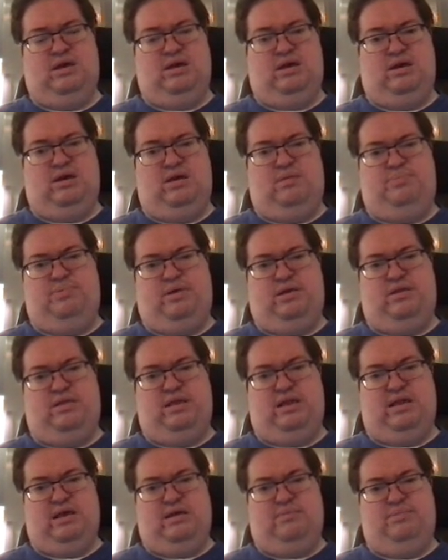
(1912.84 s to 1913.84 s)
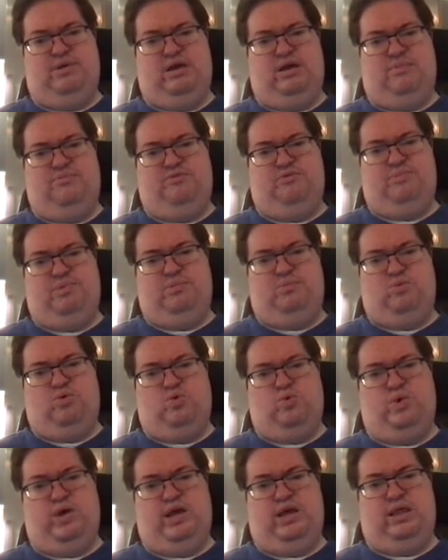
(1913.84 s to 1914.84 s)
The line becomes a bit more
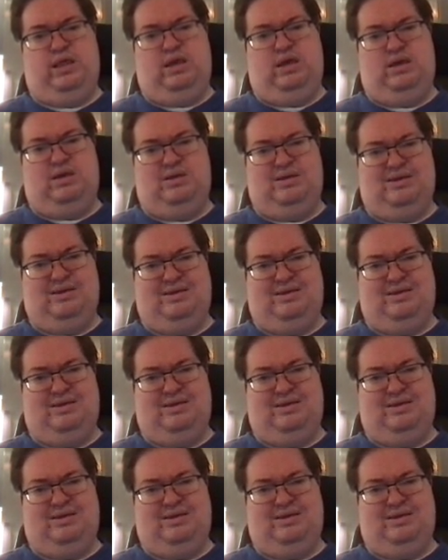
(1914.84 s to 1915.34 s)
wiggly,